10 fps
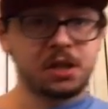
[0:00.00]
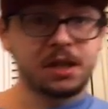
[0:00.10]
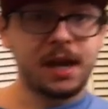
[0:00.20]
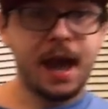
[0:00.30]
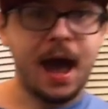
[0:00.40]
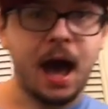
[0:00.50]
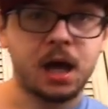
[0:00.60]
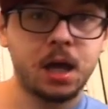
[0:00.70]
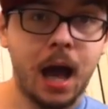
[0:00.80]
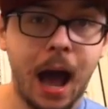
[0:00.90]

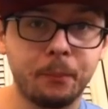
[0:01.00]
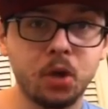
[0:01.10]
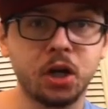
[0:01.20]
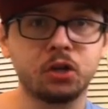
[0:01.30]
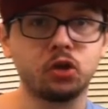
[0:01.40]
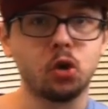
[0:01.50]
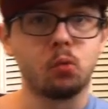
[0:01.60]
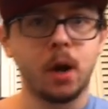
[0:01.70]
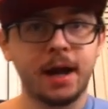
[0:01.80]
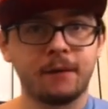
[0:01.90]
yeah, I'm gonna do
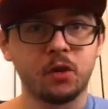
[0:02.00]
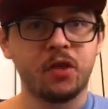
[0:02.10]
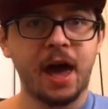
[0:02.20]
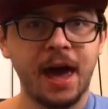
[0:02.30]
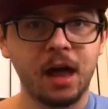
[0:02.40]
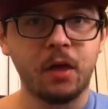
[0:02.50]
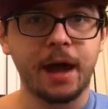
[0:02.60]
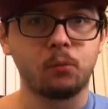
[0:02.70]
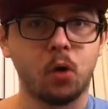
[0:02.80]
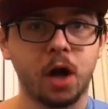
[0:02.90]
whatever the hell
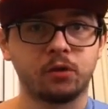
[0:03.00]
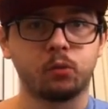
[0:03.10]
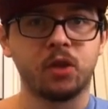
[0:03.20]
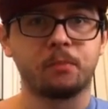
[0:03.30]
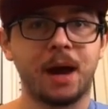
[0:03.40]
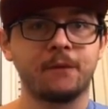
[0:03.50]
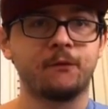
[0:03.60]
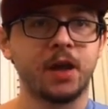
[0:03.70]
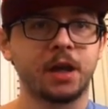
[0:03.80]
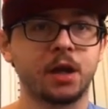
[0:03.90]
I want with my
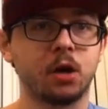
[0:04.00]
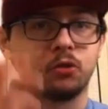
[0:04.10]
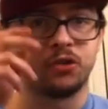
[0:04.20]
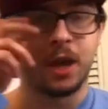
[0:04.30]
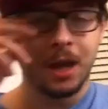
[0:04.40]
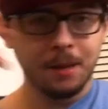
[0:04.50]
videos,